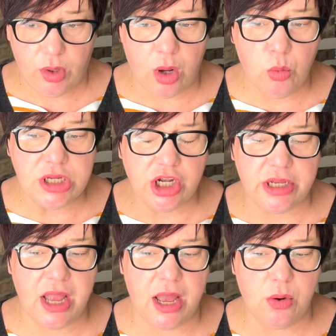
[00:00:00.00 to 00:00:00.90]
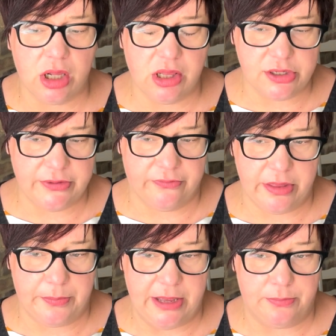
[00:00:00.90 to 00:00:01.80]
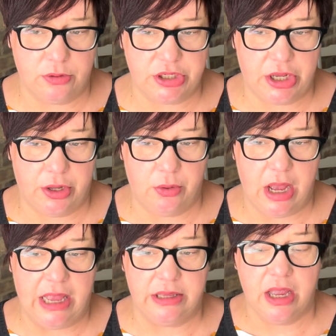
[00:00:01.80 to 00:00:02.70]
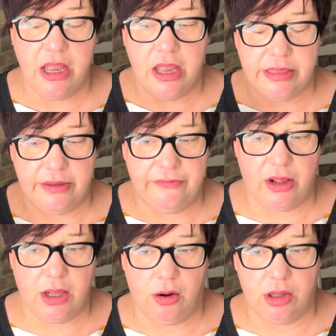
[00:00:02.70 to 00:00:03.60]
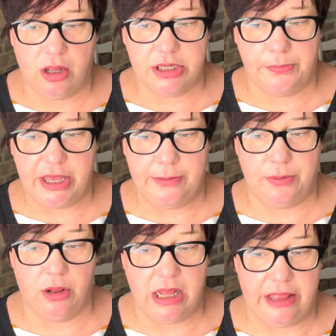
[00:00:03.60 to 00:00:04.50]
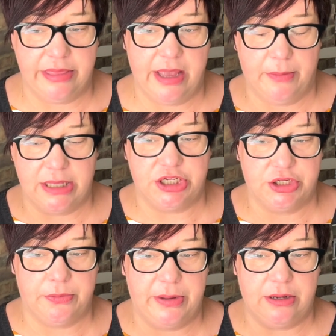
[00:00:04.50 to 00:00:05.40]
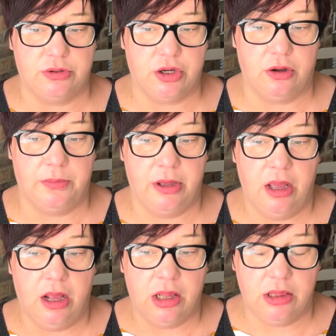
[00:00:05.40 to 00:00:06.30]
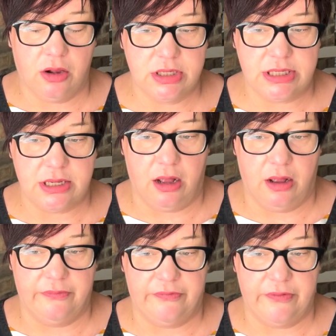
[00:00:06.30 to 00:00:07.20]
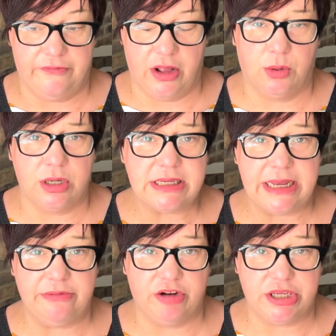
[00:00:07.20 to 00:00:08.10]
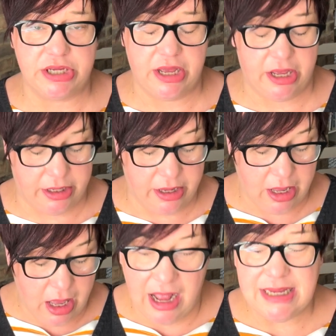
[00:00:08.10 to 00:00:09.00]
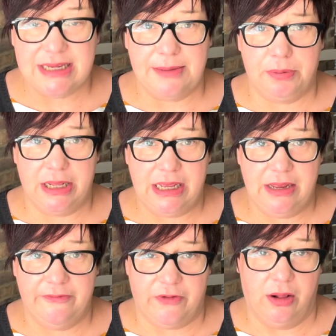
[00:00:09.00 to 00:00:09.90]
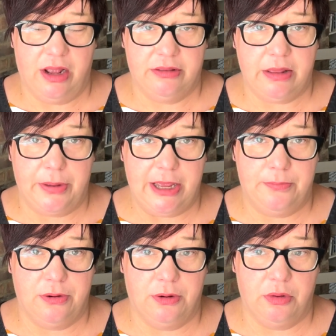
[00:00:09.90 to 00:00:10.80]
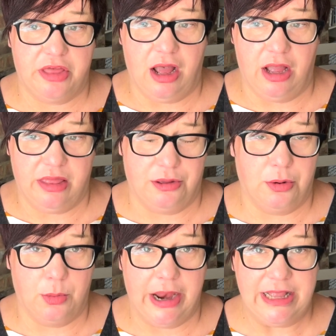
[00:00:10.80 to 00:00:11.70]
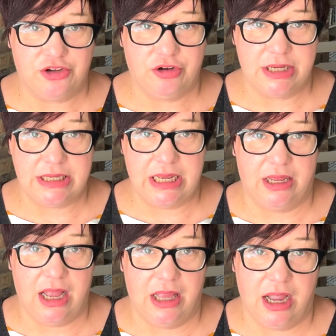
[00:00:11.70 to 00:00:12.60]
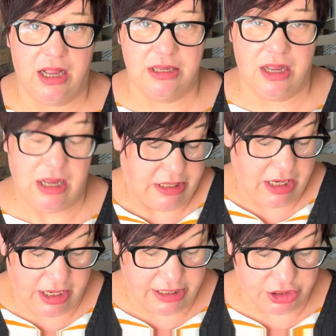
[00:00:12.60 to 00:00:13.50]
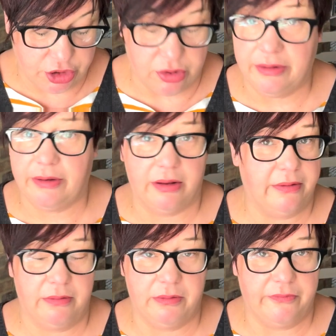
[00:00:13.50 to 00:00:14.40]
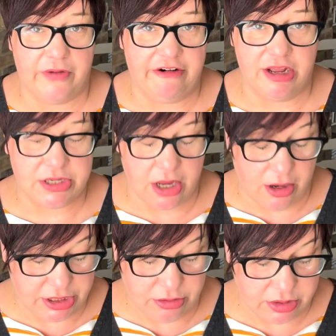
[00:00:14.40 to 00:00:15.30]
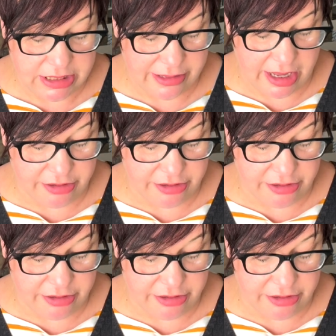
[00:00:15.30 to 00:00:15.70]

which I know a lot of other people do, and they follow a lot of people and they manage to build up lots of followers in return. I simply followed the people that I thought were interesting, and I enjoyed various articles that they'd